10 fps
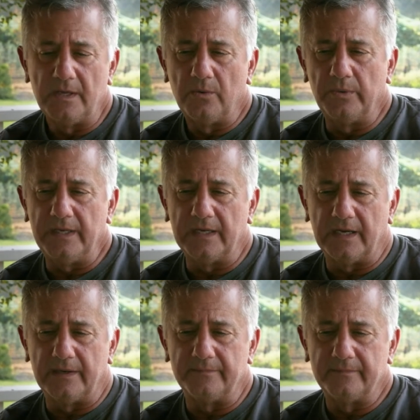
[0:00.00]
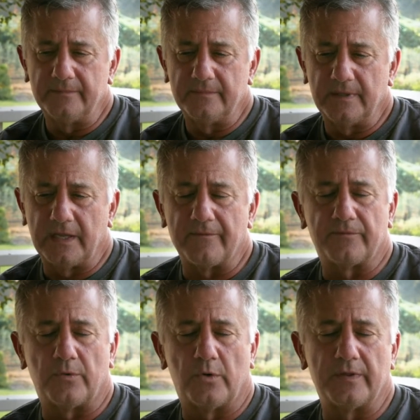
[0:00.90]
We have,
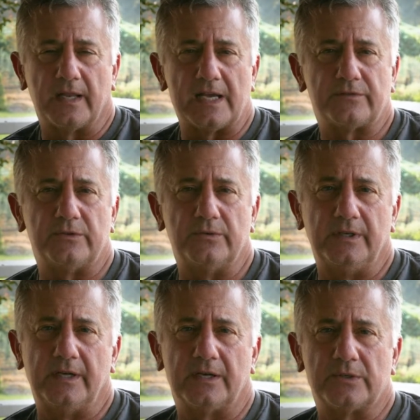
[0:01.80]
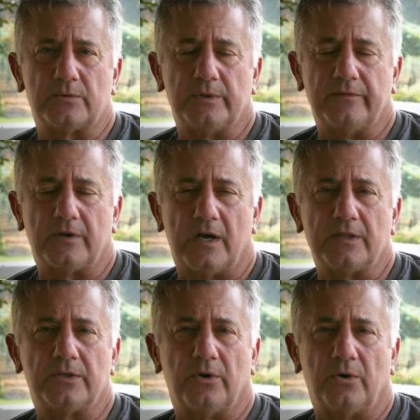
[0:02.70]
over the last few years, we've gone
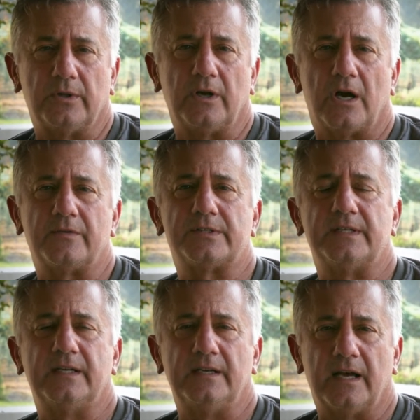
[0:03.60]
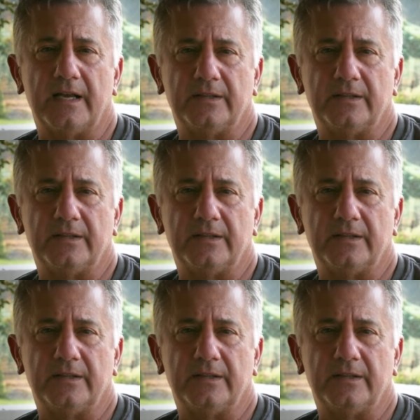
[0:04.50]
to only harvesting at night.